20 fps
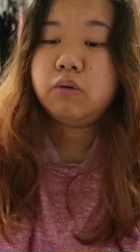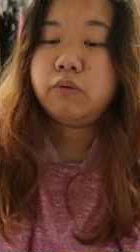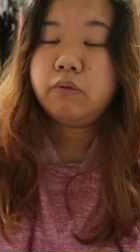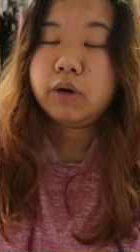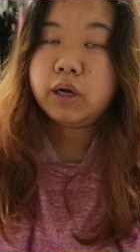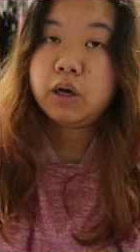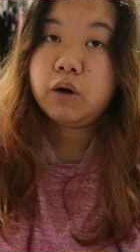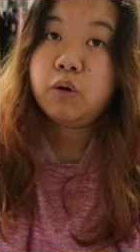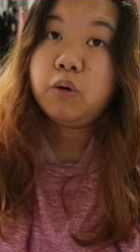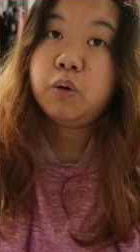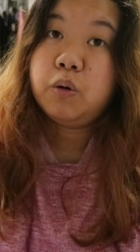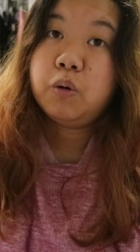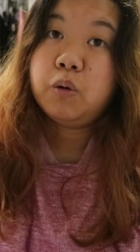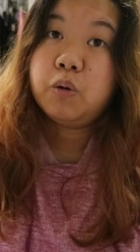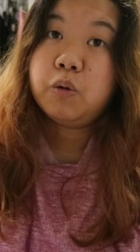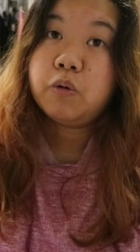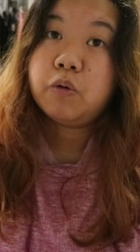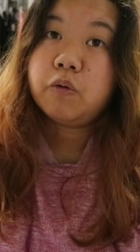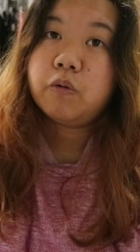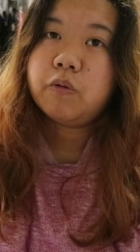Well,
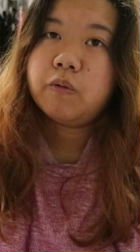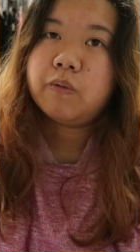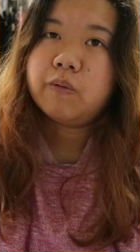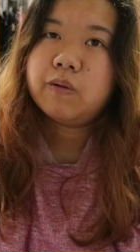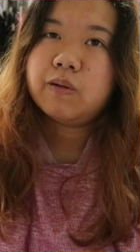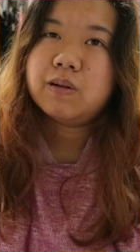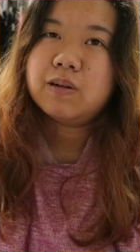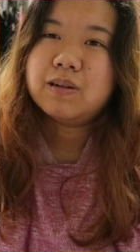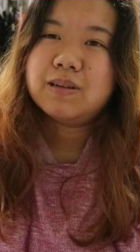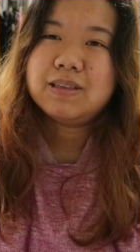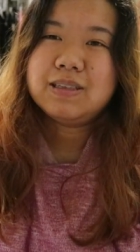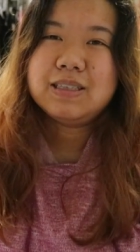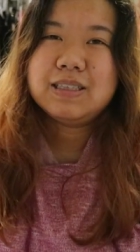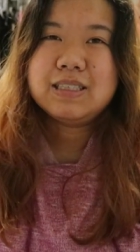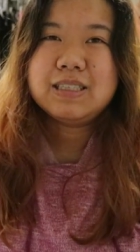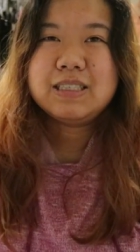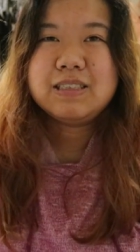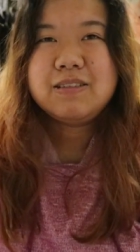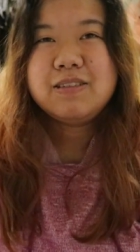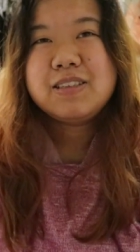
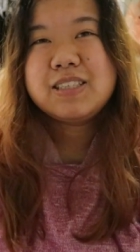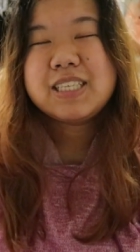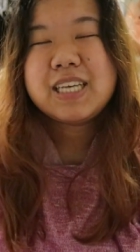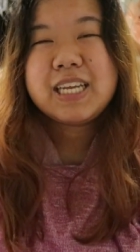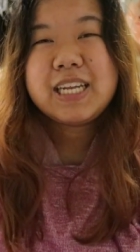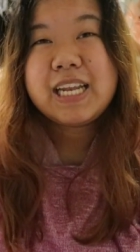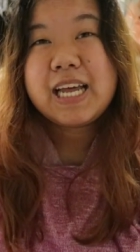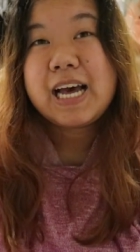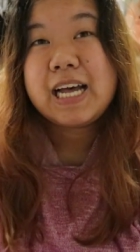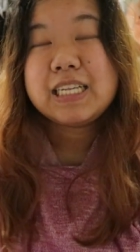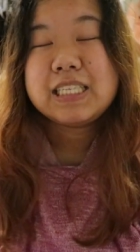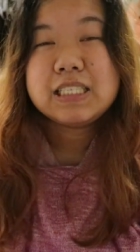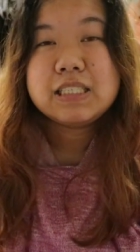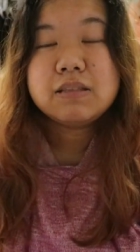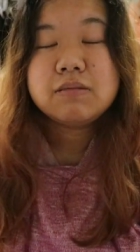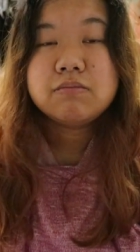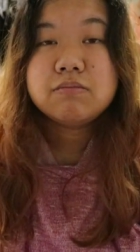so you say that